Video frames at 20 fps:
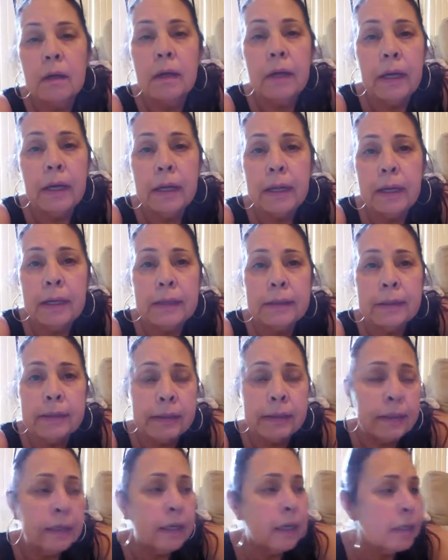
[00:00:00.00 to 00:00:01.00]
And
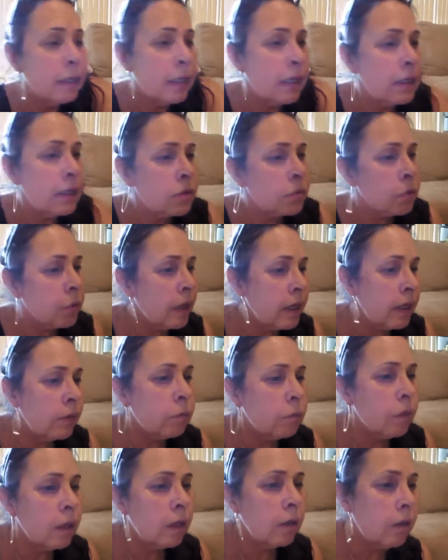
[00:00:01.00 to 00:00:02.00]
uh, I guess we're,
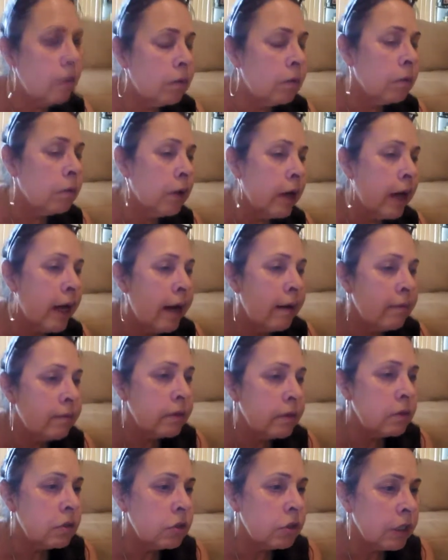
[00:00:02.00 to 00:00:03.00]
we're
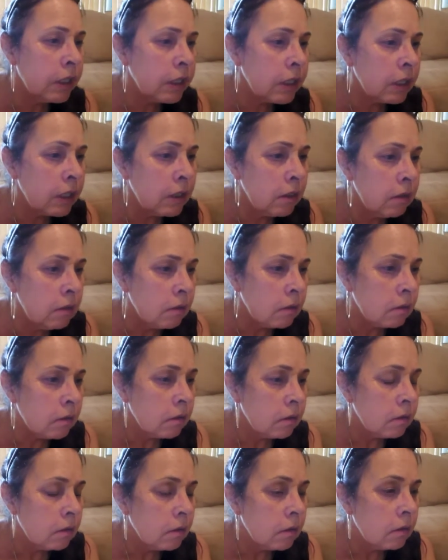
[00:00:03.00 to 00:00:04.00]
having chicken
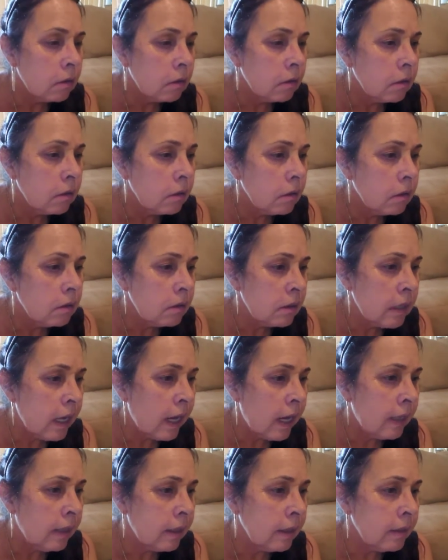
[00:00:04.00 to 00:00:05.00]

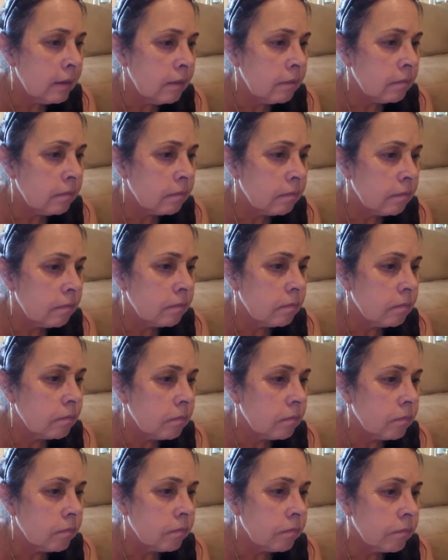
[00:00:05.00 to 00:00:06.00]
salad,
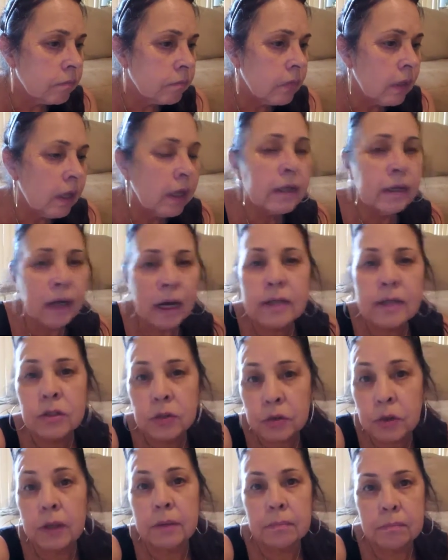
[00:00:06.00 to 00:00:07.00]
and ice
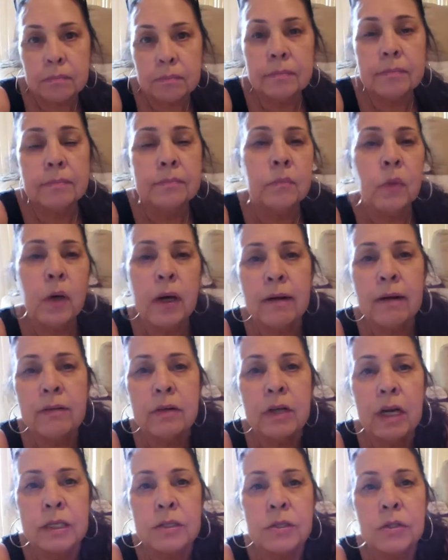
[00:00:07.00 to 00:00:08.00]
cream for dessert. And ice cream. We're
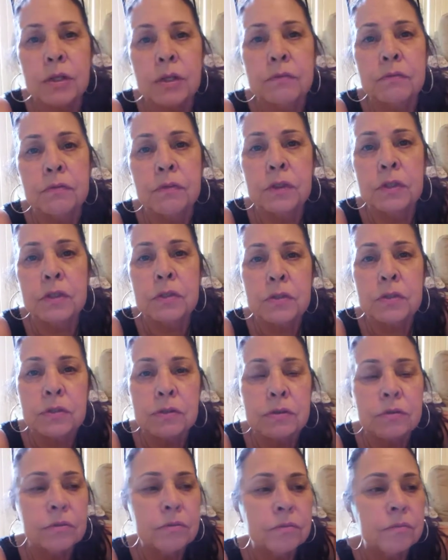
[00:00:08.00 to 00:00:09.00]
having ice cream for We're gonna
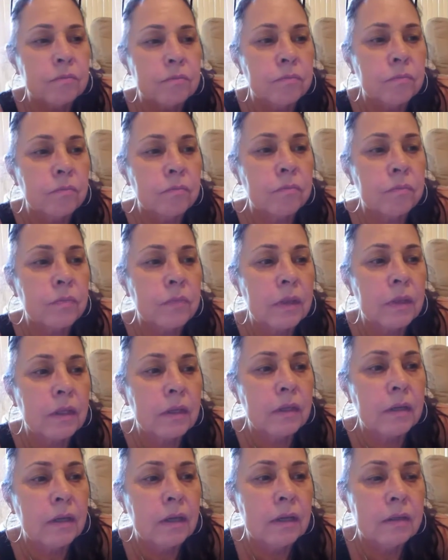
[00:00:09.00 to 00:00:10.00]
go somewhere to
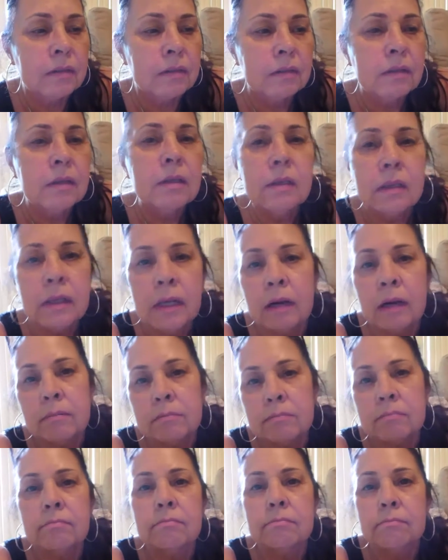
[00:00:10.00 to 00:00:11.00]
get ice cream. Yeah,
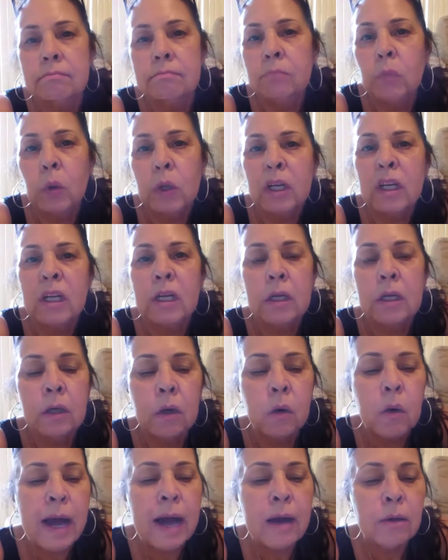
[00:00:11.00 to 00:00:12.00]
we're gonna
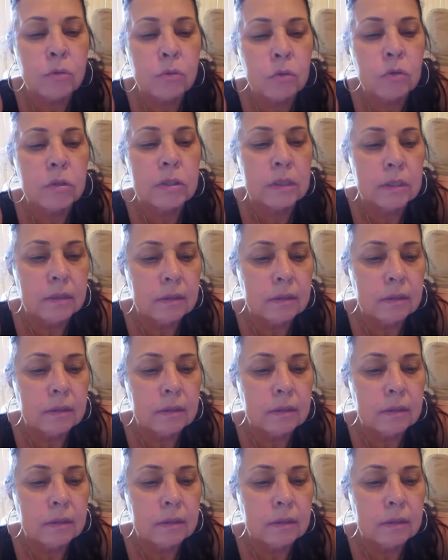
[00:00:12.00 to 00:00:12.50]
go out.